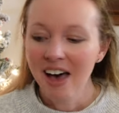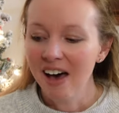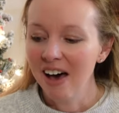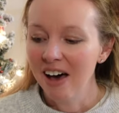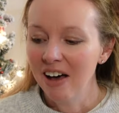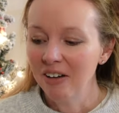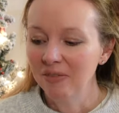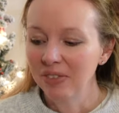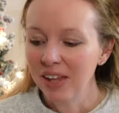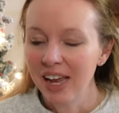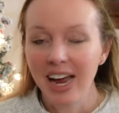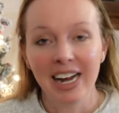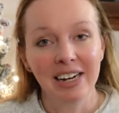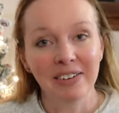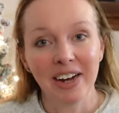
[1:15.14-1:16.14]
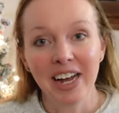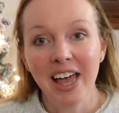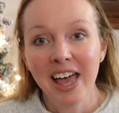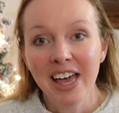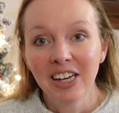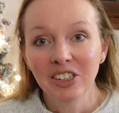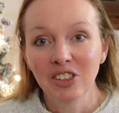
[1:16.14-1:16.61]
Anyway,
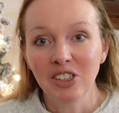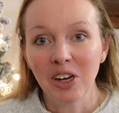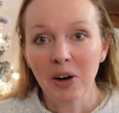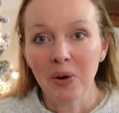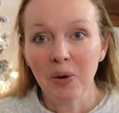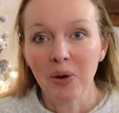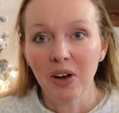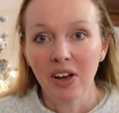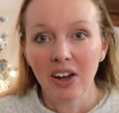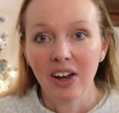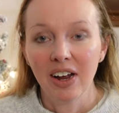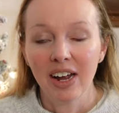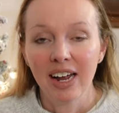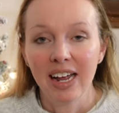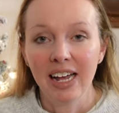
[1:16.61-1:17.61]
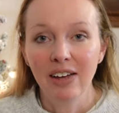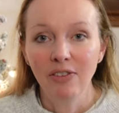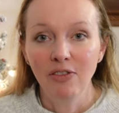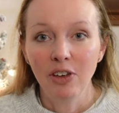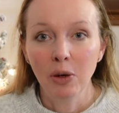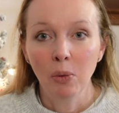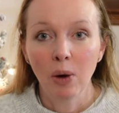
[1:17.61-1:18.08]
so
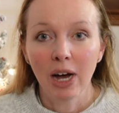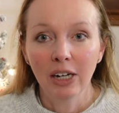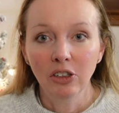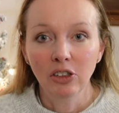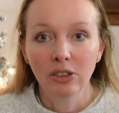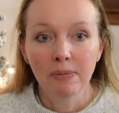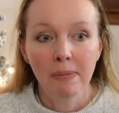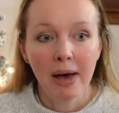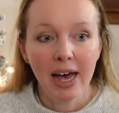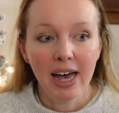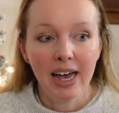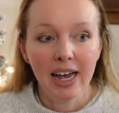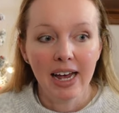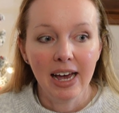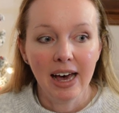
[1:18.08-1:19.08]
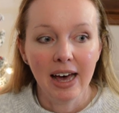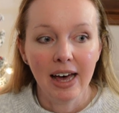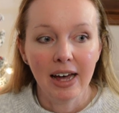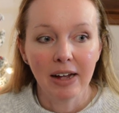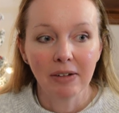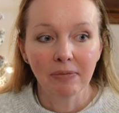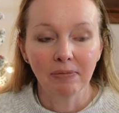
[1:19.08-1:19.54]
if you watched
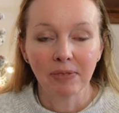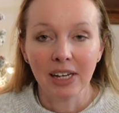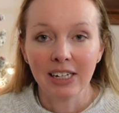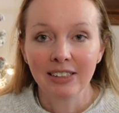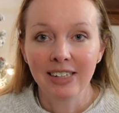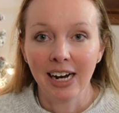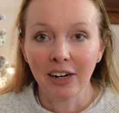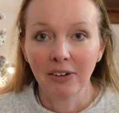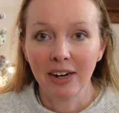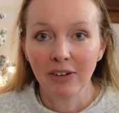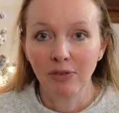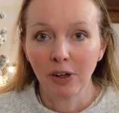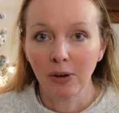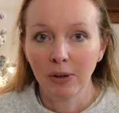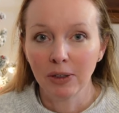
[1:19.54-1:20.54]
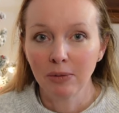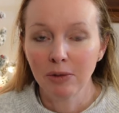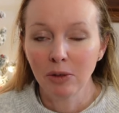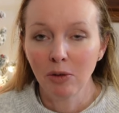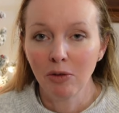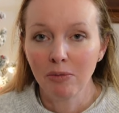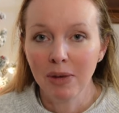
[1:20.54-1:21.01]
my decorate for
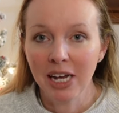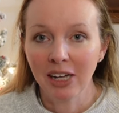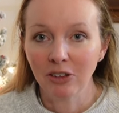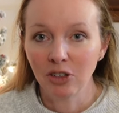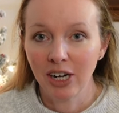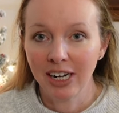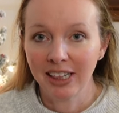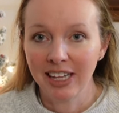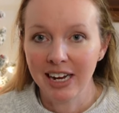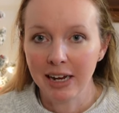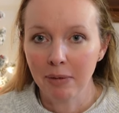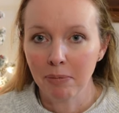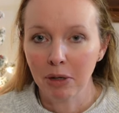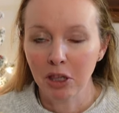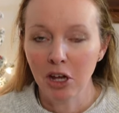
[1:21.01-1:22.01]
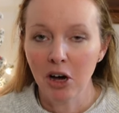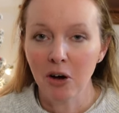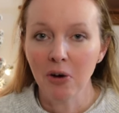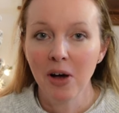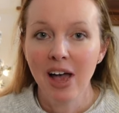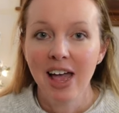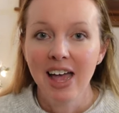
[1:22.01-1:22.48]
Christmas with me, I'll try to link it
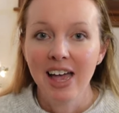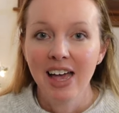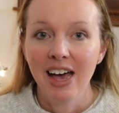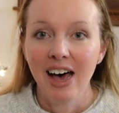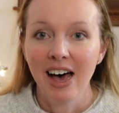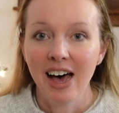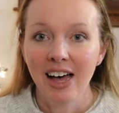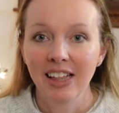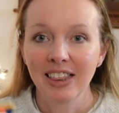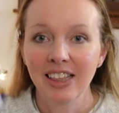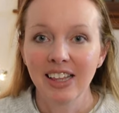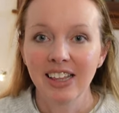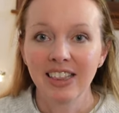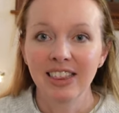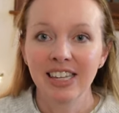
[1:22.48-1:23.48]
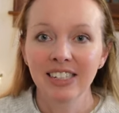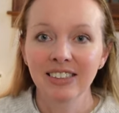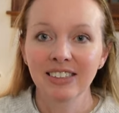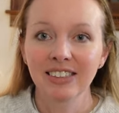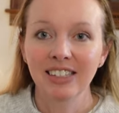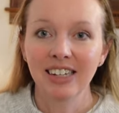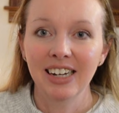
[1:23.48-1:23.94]
below.
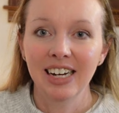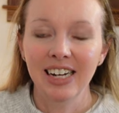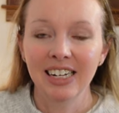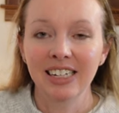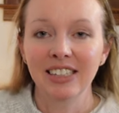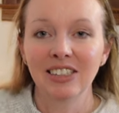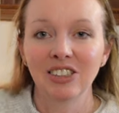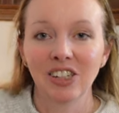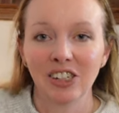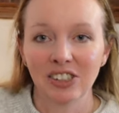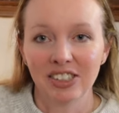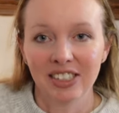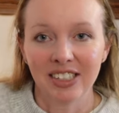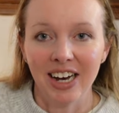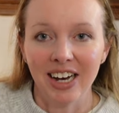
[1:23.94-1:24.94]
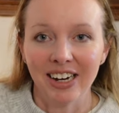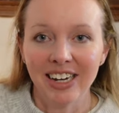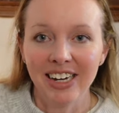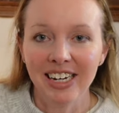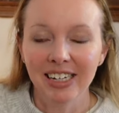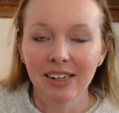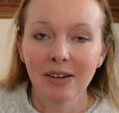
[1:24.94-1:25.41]
This is her
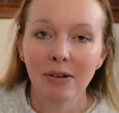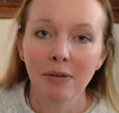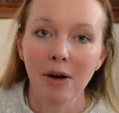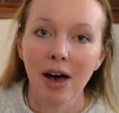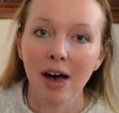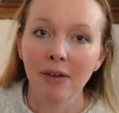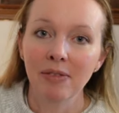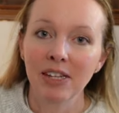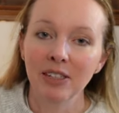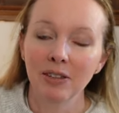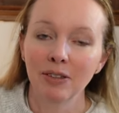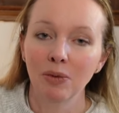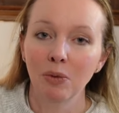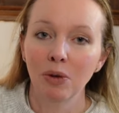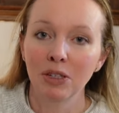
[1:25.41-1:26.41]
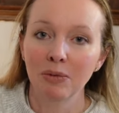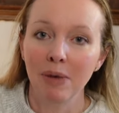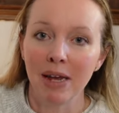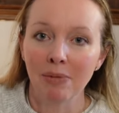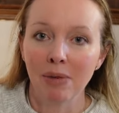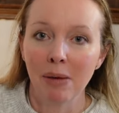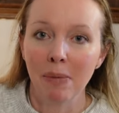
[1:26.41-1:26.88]
stocking. This was
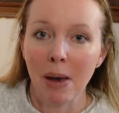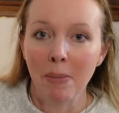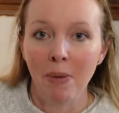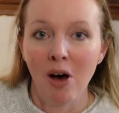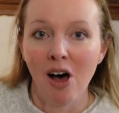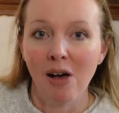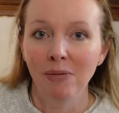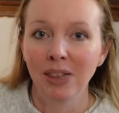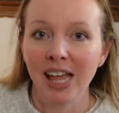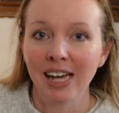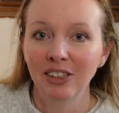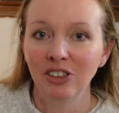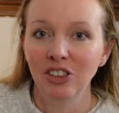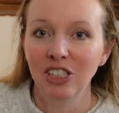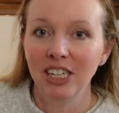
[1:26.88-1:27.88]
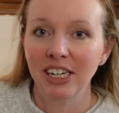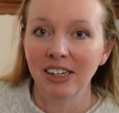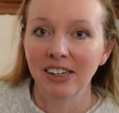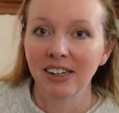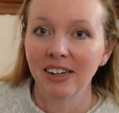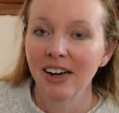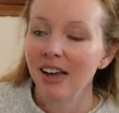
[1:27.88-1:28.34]
made by my mom last
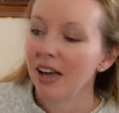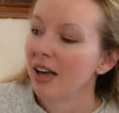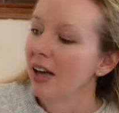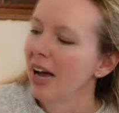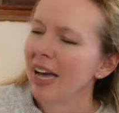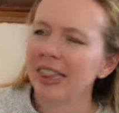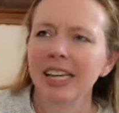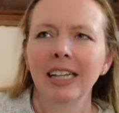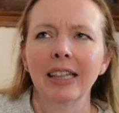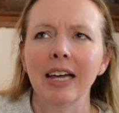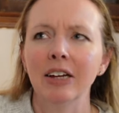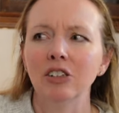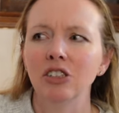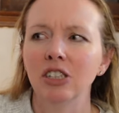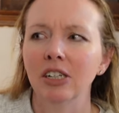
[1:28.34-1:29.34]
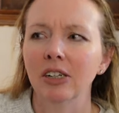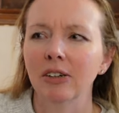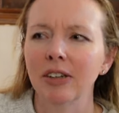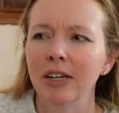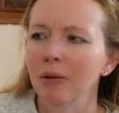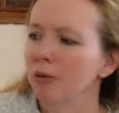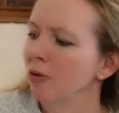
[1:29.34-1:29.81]
year. I think last year or
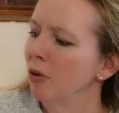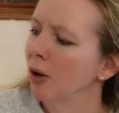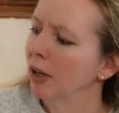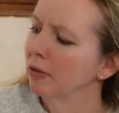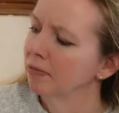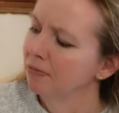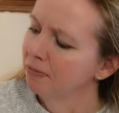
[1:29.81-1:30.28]
the year before.